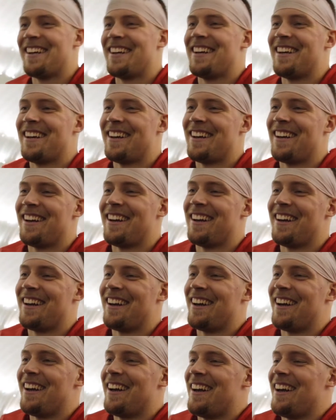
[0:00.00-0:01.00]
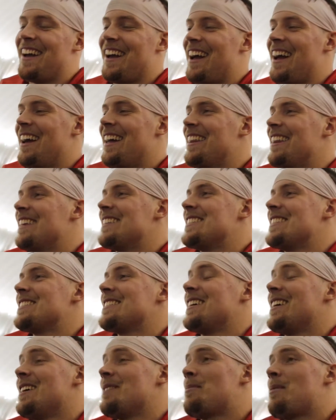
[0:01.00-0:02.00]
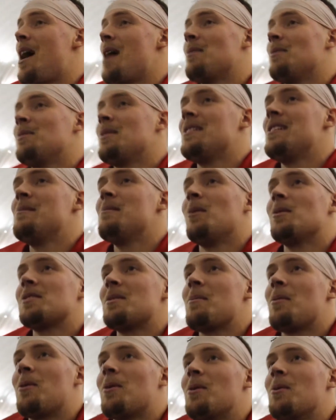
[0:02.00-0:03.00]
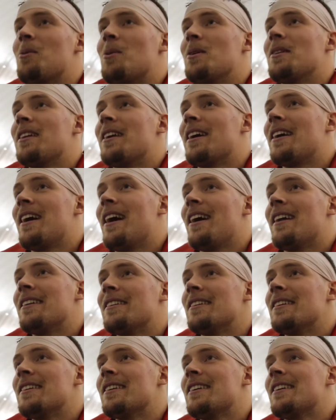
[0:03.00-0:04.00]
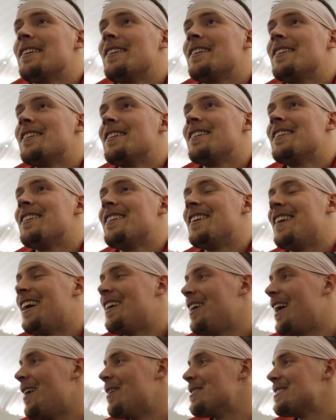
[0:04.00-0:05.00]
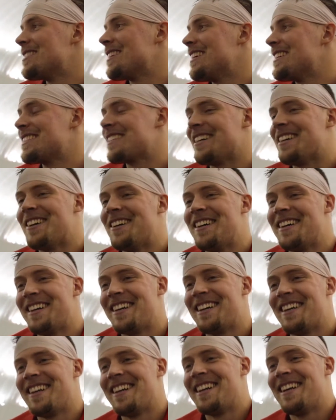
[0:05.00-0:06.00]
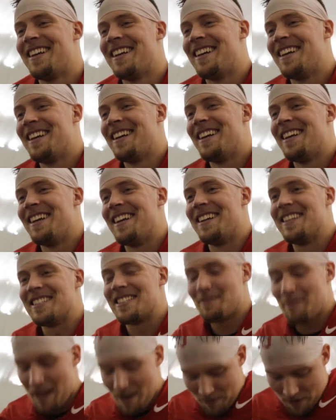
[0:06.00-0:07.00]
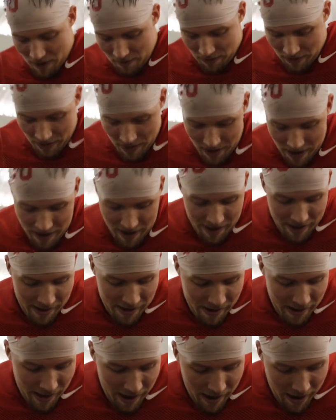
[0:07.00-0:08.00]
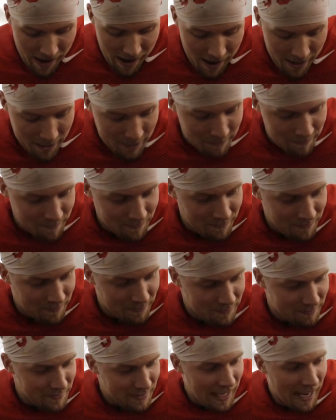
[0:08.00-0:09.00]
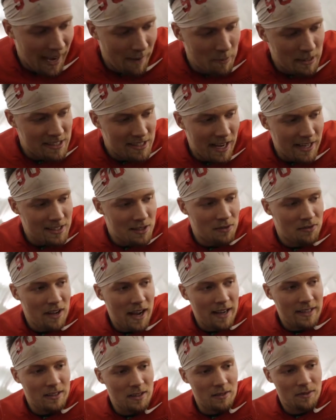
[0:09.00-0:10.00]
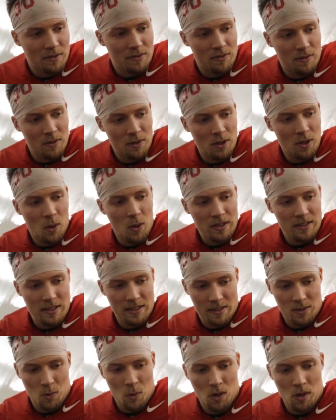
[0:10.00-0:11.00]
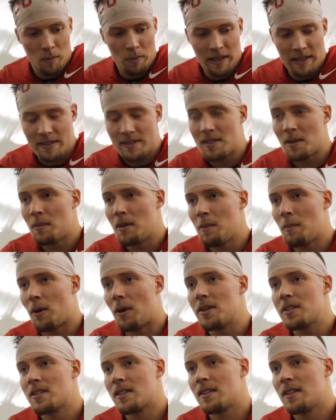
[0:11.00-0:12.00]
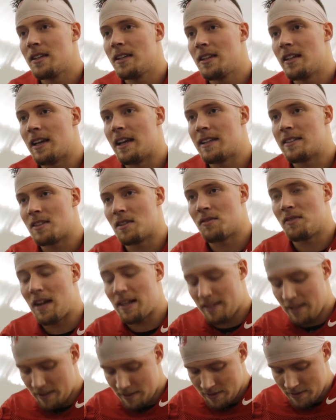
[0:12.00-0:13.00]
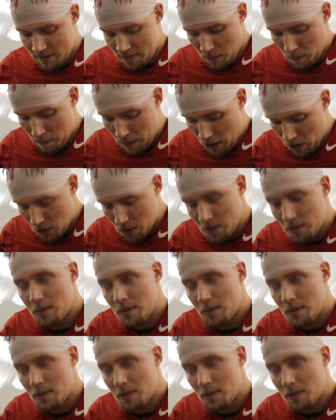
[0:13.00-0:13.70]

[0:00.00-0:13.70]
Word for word: So which, where's this one rank? This is uh, probably the most important award that I got. I think. I, would say so. Yeah, you can't put the academic All-American on your around your waist. Um, I mean, that's. Uh... Yeah, besides the fact of you know what this award means to me personally, it's the fact that this is a belt.